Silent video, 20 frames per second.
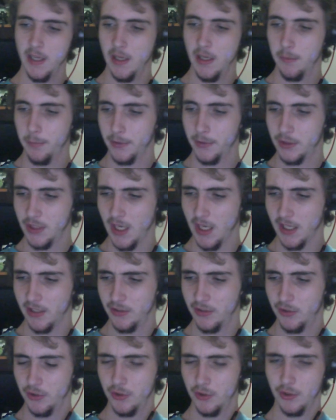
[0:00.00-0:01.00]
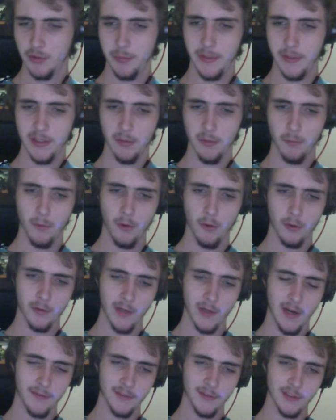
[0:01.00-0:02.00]
But Jack introduced me to
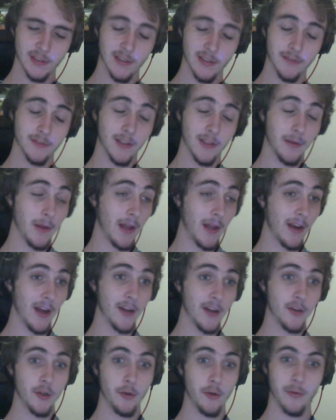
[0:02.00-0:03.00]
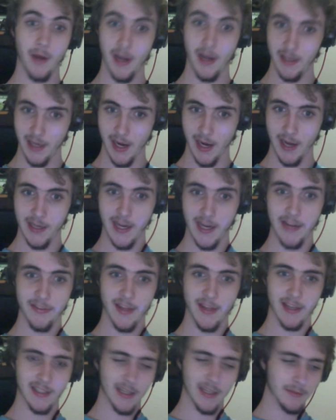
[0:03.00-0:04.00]
Warcraft and stuff, and I knew I had
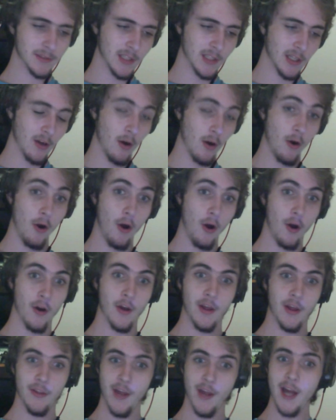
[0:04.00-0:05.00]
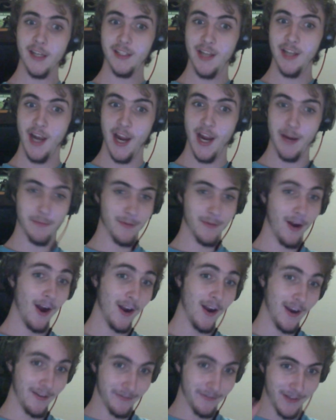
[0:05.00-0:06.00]
that game. It's like, oh, that game, I
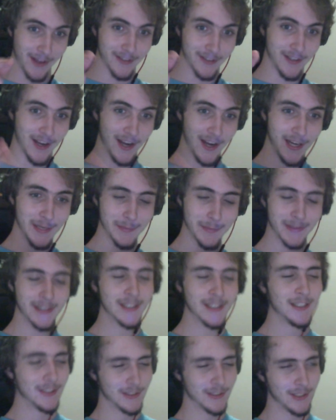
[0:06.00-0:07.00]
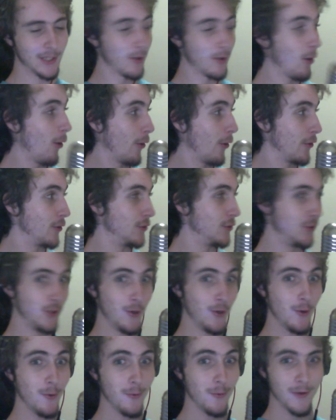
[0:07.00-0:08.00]
have that game. It's like, oh, you
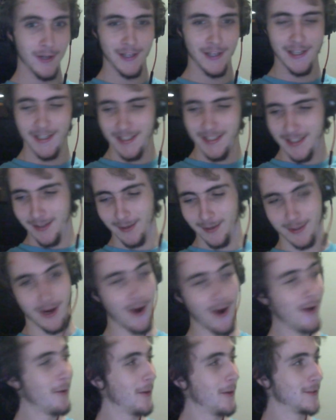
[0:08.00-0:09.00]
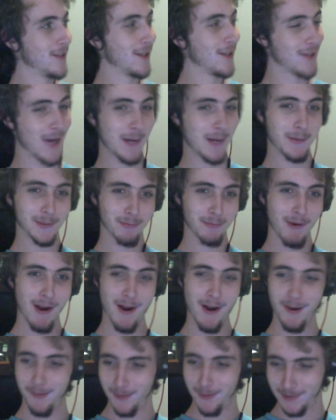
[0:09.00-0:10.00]
do? Kyle has that game as
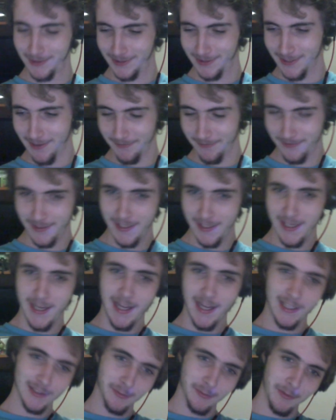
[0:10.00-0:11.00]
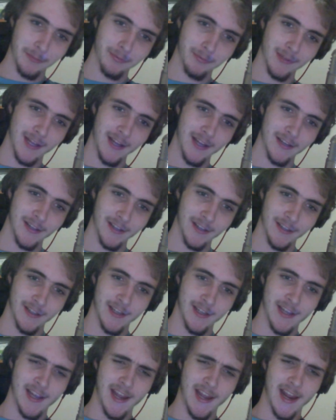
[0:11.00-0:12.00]
well and stuff. And so we played it,
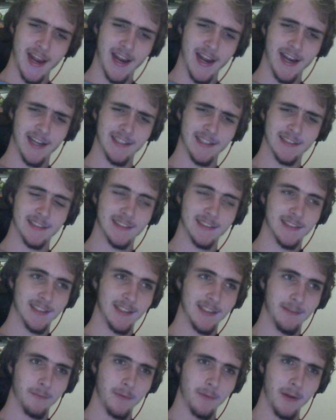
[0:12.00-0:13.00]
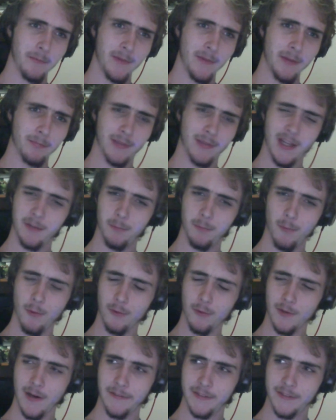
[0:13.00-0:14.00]
and when we played
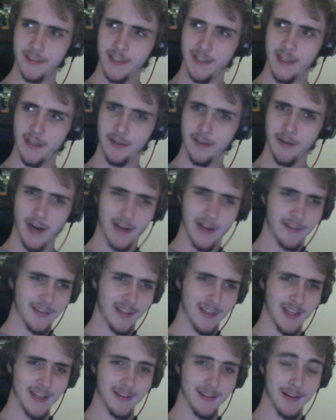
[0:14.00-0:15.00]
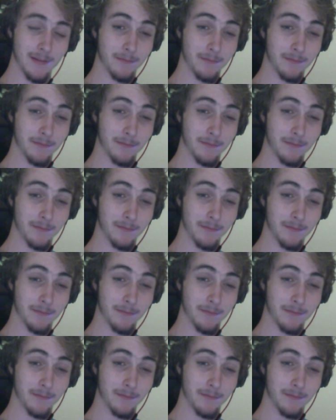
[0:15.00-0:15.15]
Warcraft together, I think